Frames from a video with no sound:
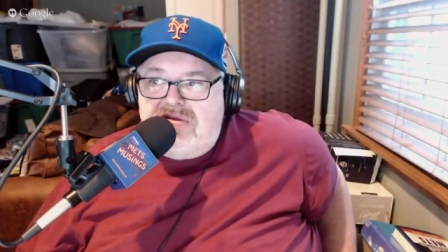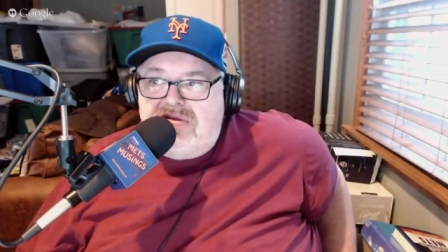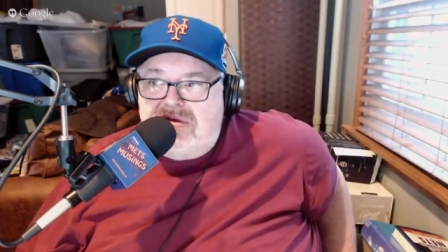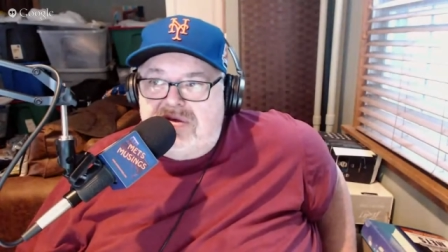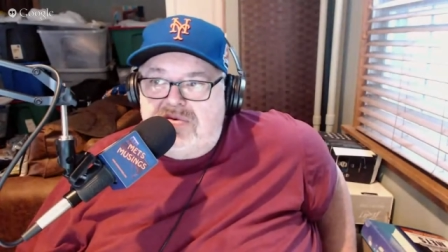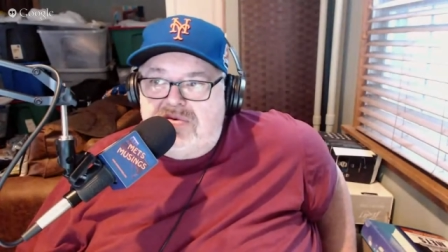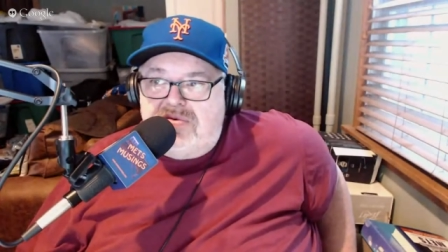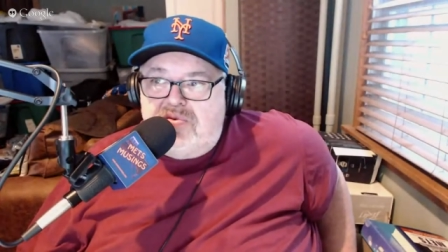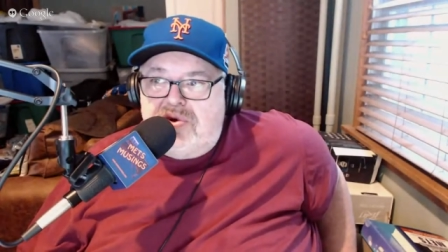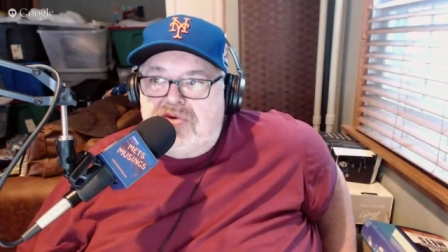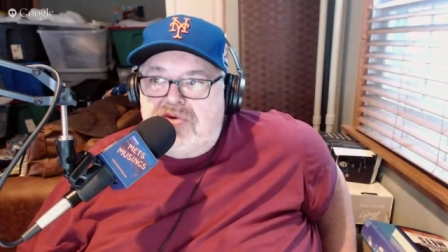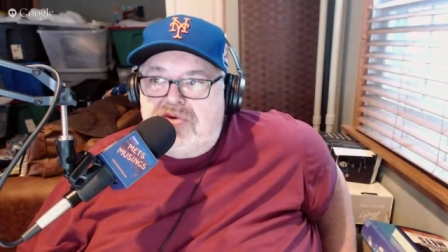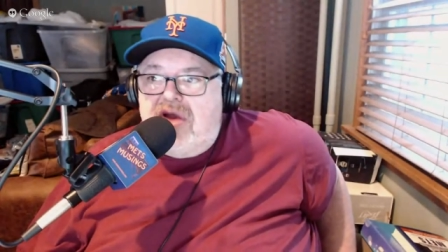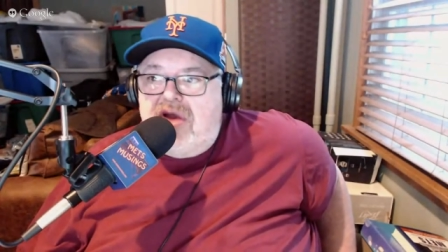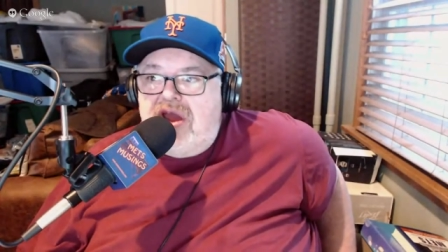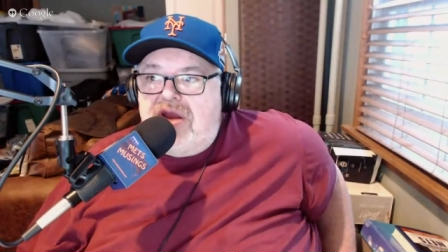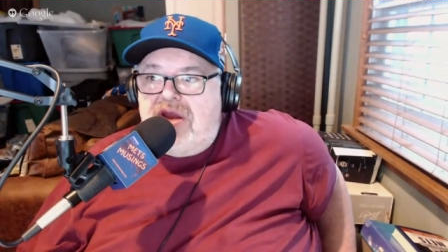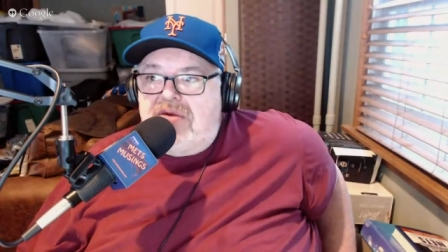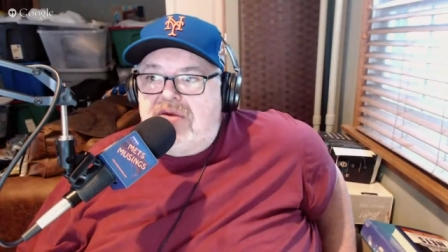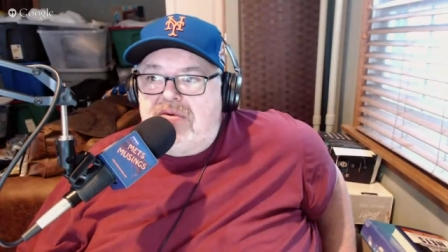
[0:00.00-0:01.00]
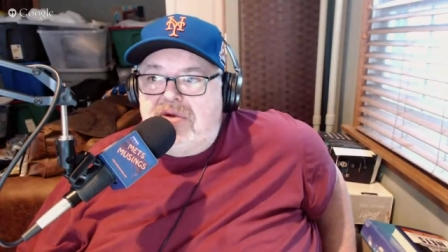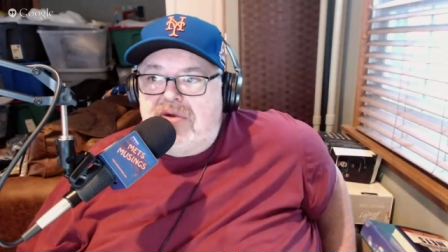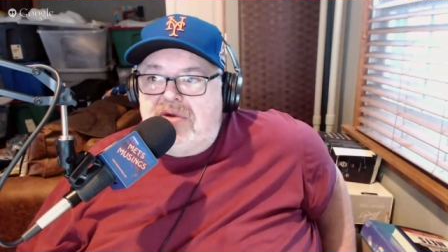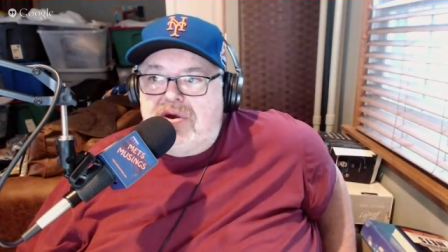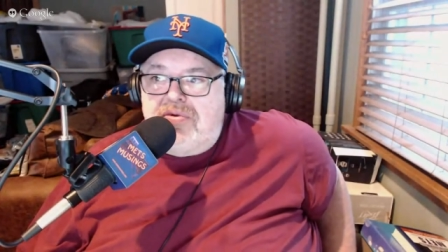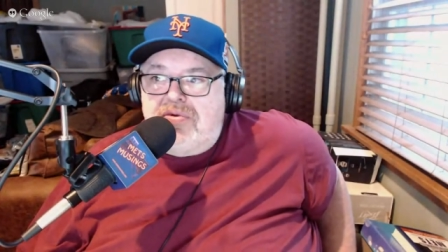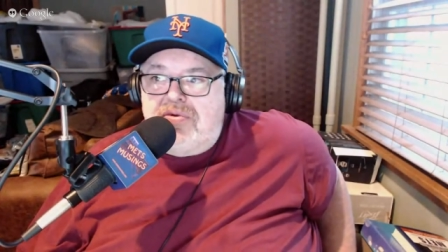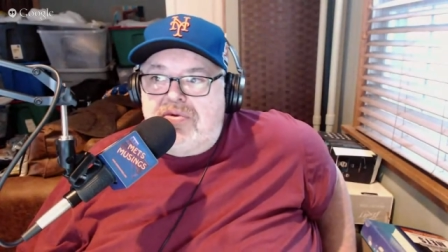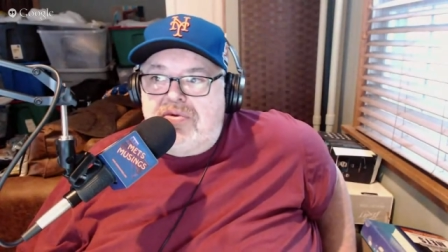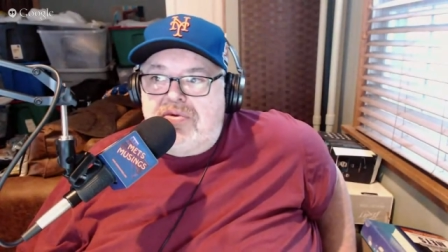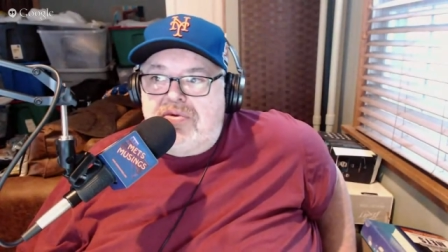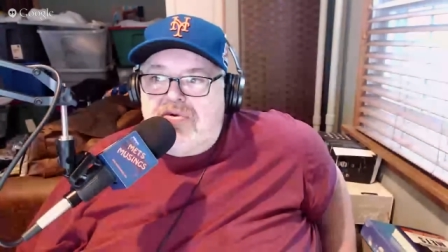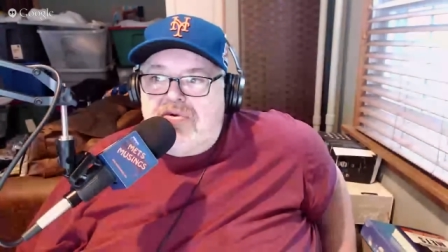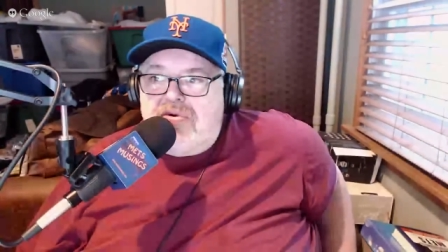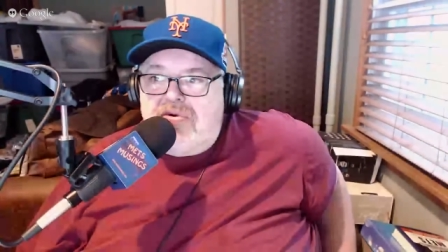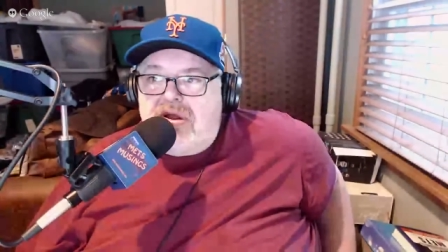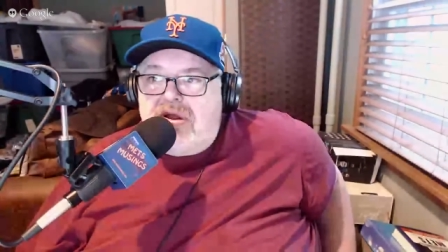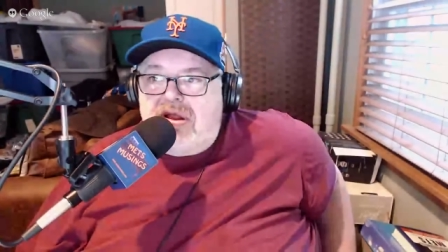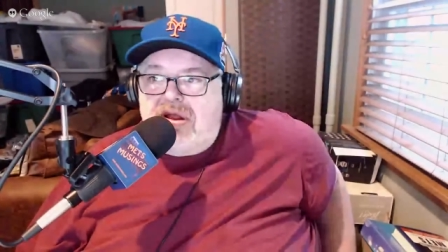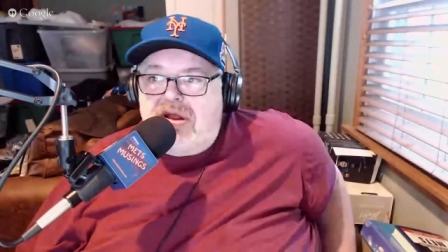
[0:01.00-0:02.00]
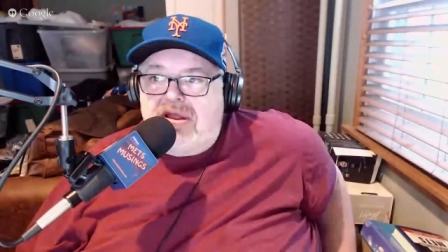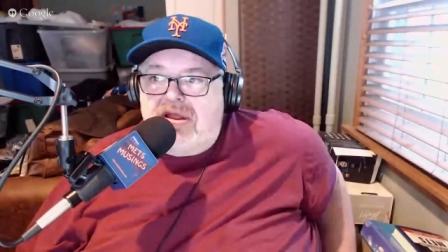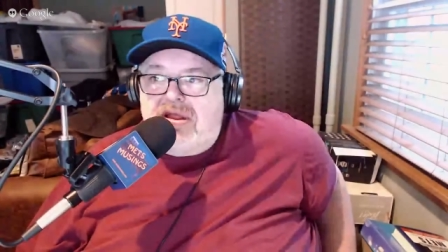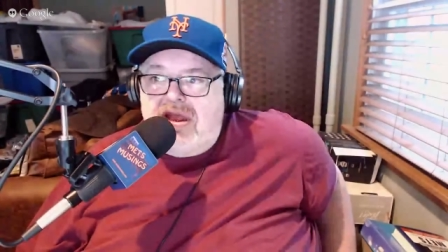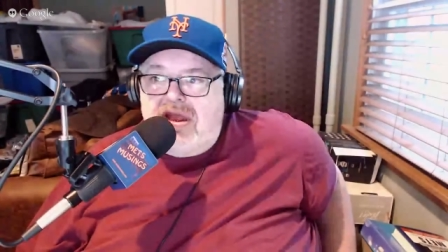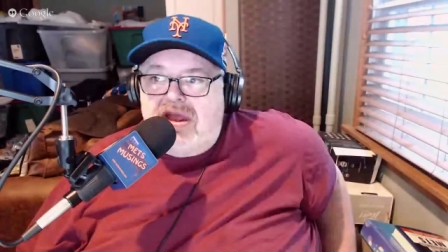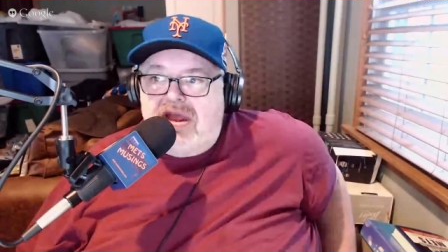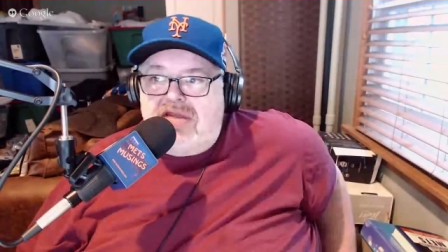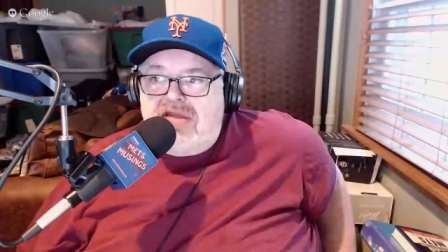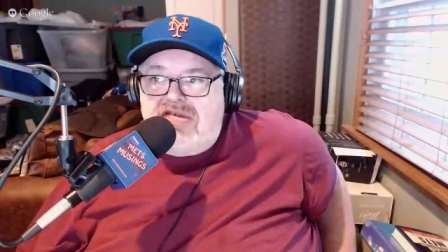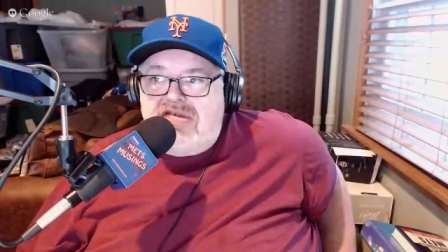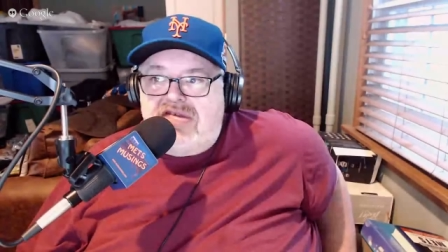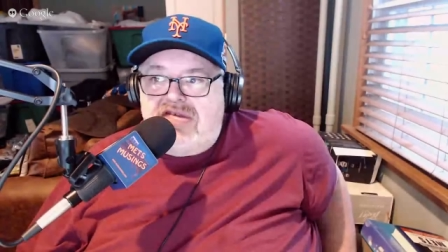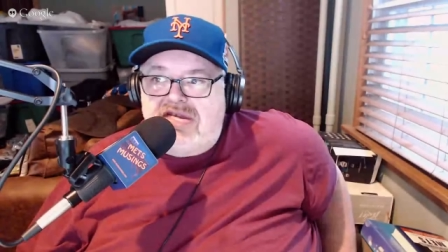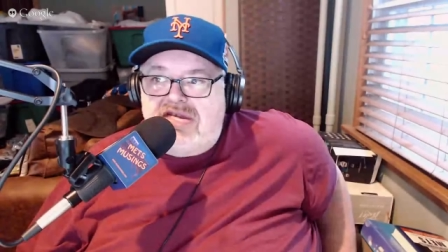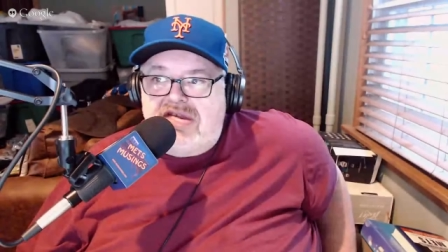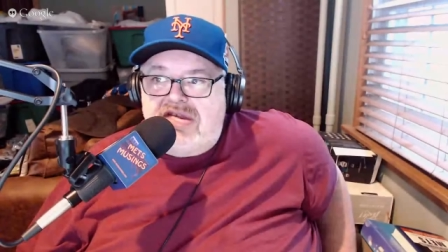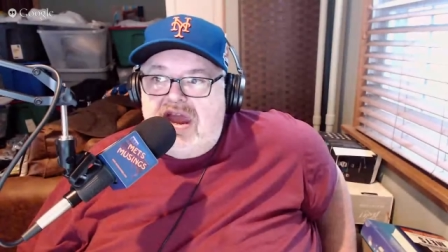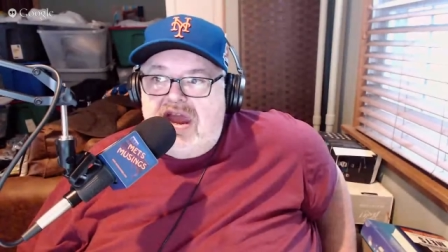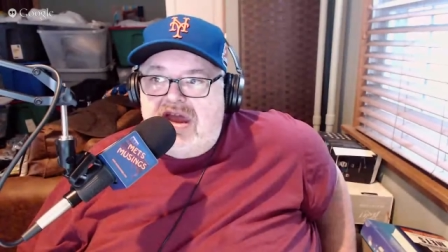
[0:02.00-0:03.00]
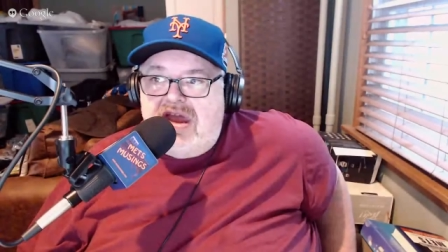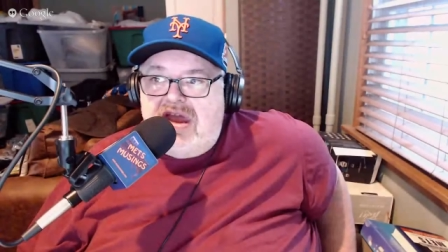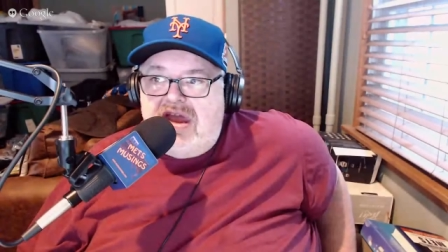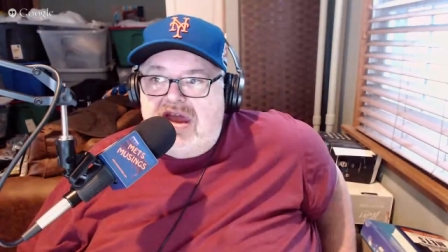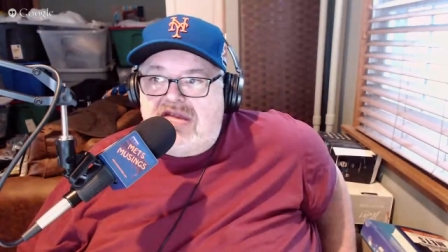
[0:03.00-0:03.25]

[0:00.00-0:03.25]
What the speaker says: one writer in New York that says he had